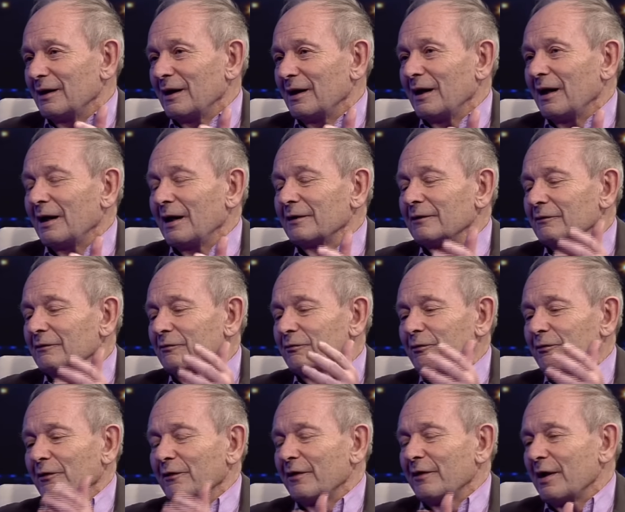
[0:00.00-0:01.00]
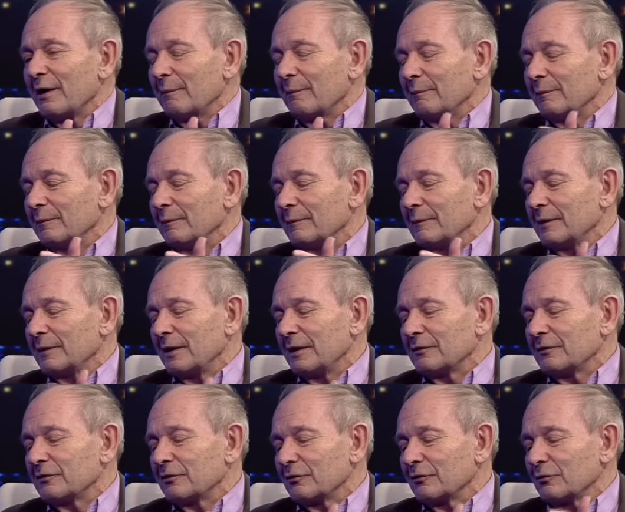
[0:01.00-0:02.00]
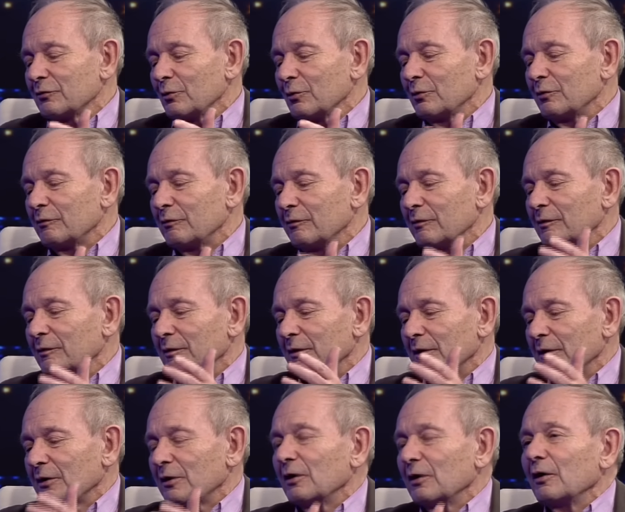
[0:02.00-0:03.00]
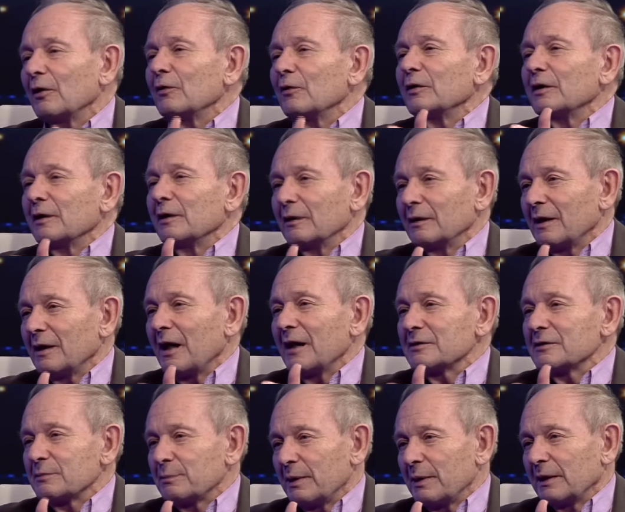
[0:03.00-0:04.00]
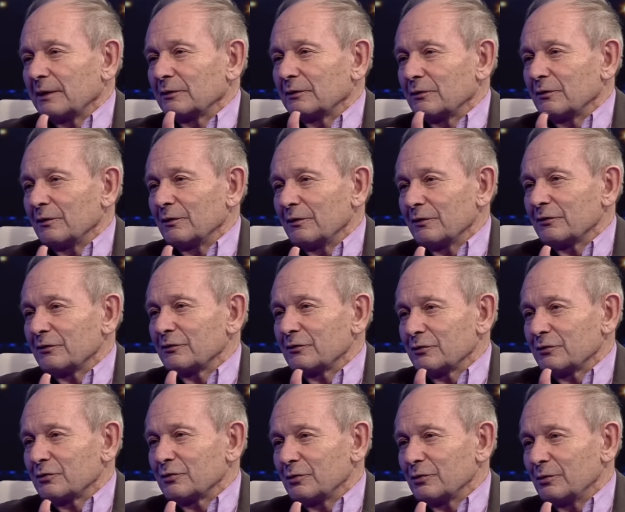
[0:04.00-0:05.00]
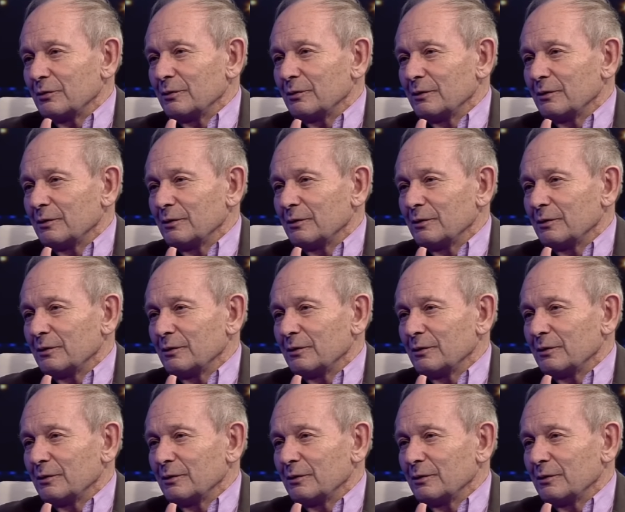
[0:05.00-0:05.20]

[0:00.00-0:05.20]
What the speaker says: And for them, it's a sort of colonial aspect to this too.